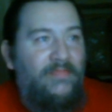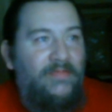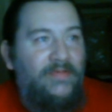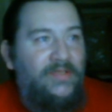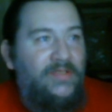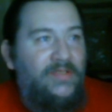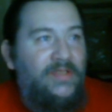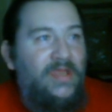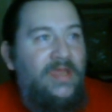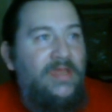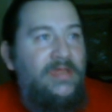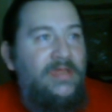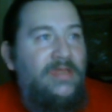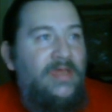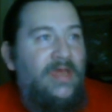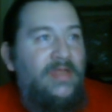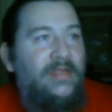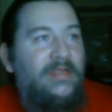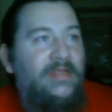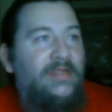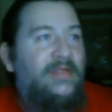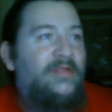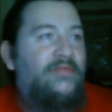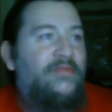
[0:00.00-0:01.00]
are saying,
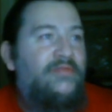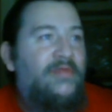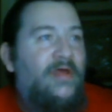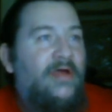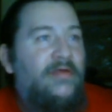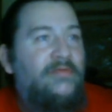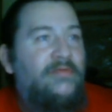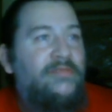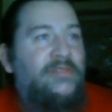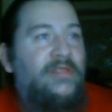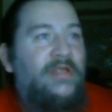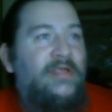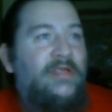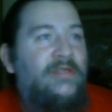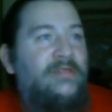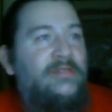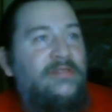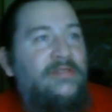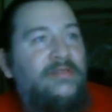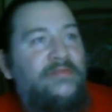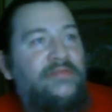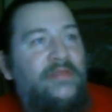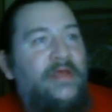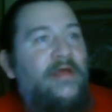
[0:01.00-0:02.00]
I need 1,000, I
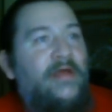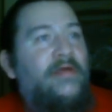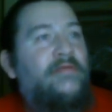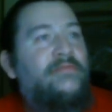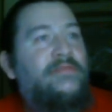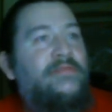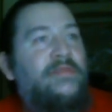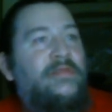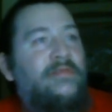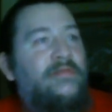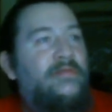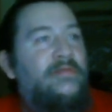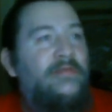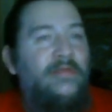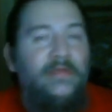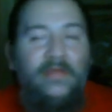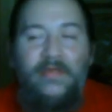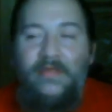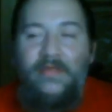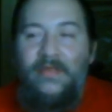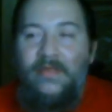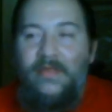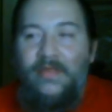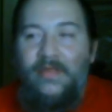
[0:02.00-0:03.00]
need 1,000.
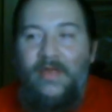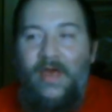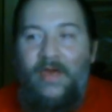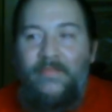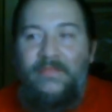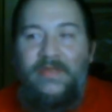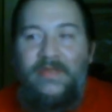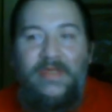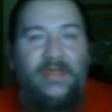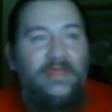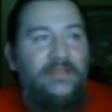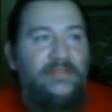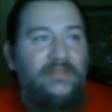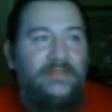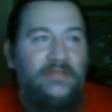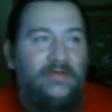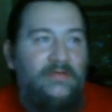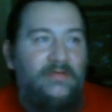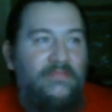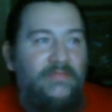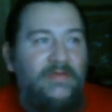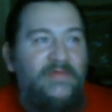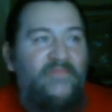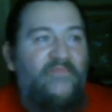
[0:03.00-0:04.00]
I mean, it
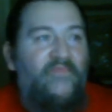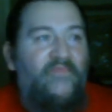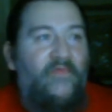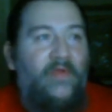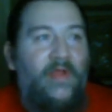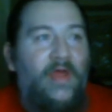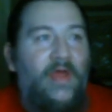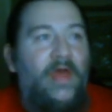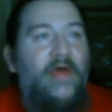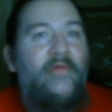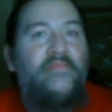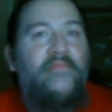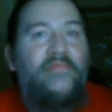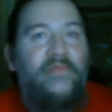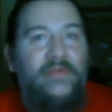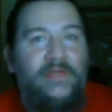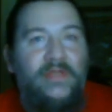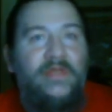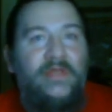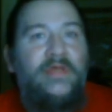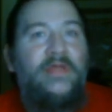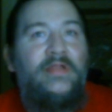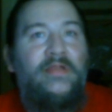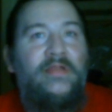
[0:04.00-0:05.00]
took me forever
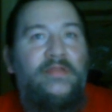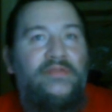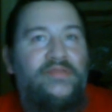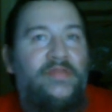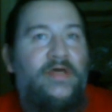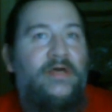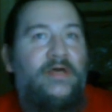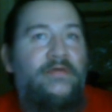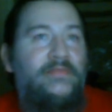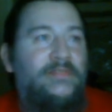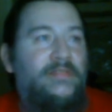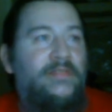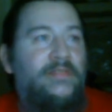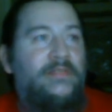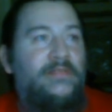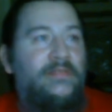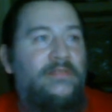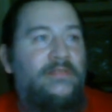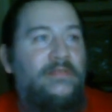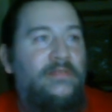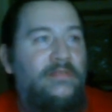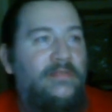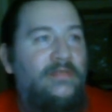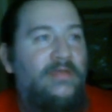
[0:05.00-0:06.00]
to hit 1,000.
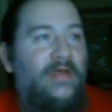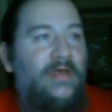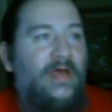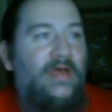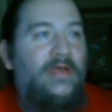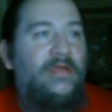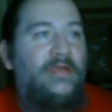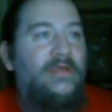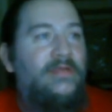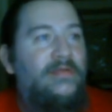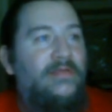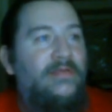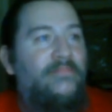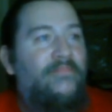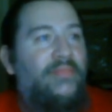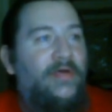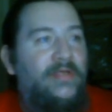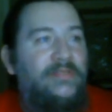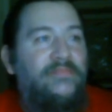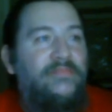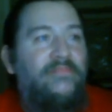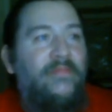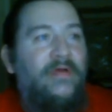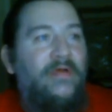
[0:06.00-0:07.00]
I had to
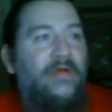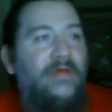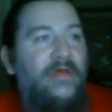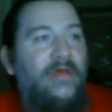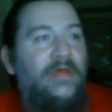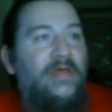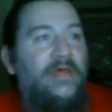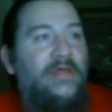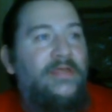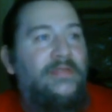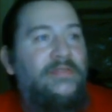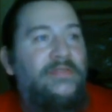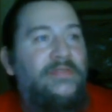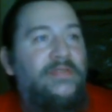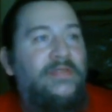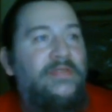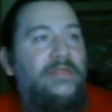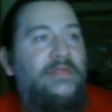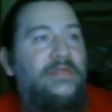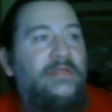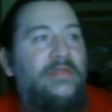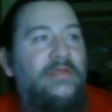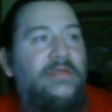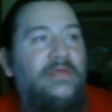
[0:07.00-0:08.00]
bust my ass.
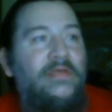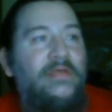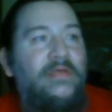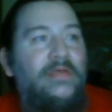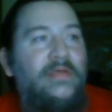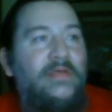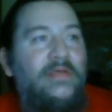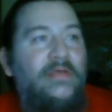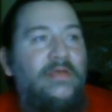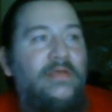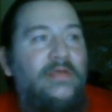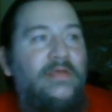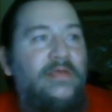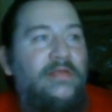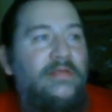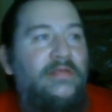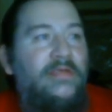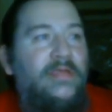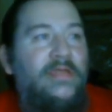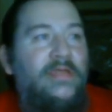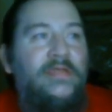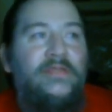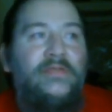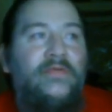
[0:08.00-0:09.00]

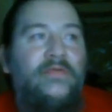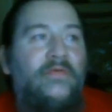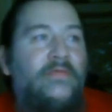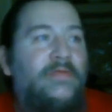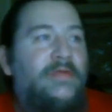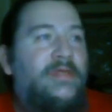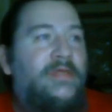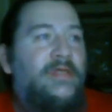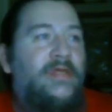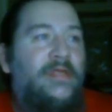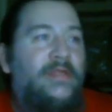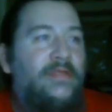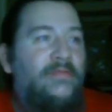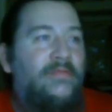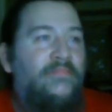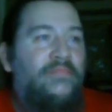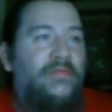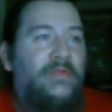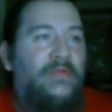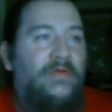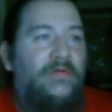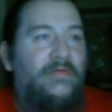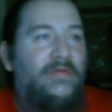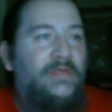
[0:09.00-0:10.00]
Ignore Kitty
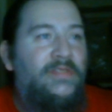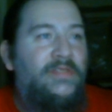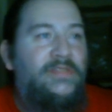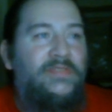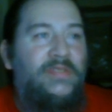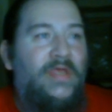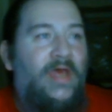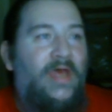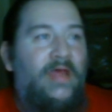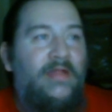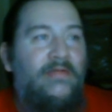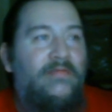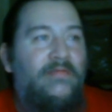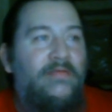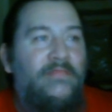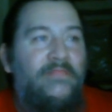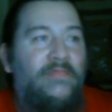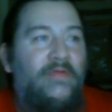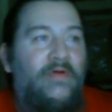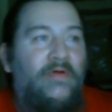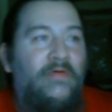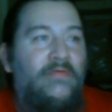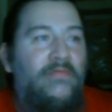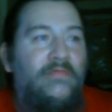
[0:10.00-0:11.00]
Blue. I don't
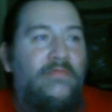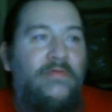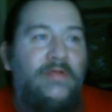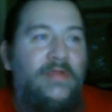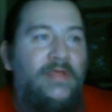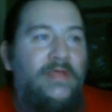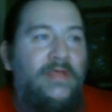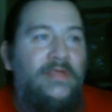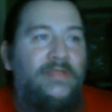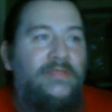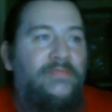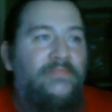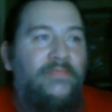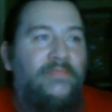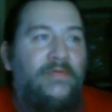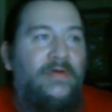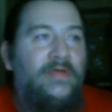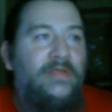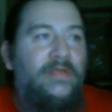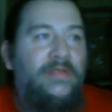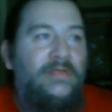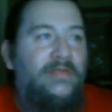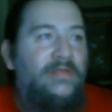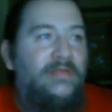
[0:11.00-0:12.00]
even know who it is,
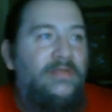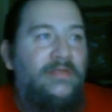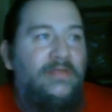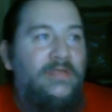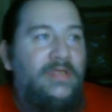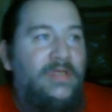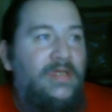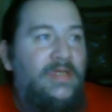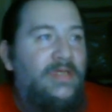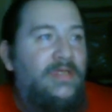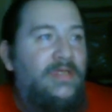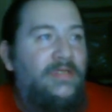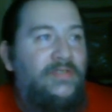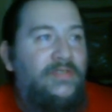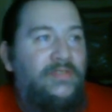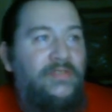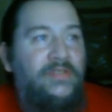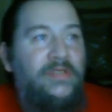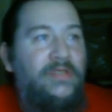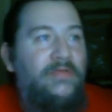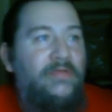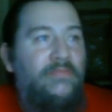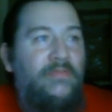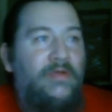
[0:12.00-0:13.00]
but he,
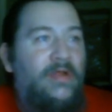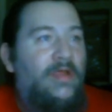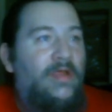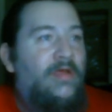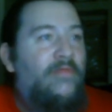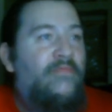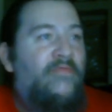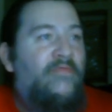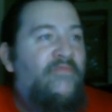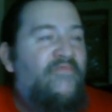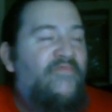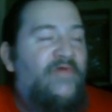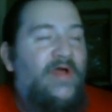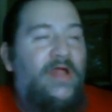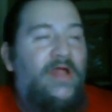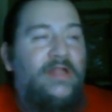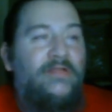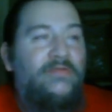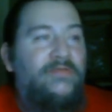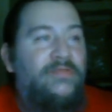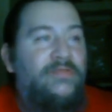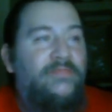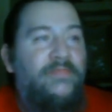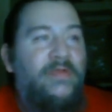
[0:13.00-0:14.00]
she, whatever,
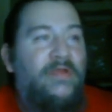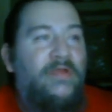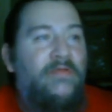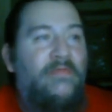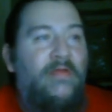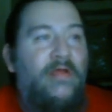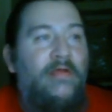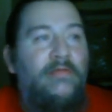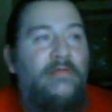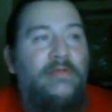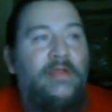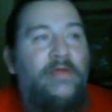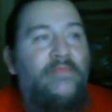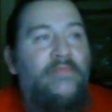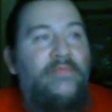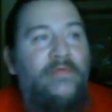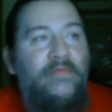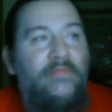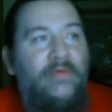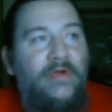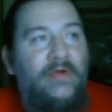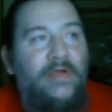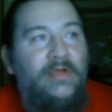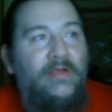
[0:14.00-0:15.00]
follows me around
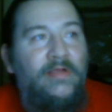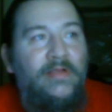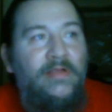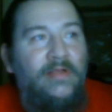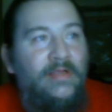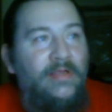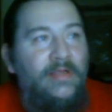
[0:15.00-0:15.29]
everywhere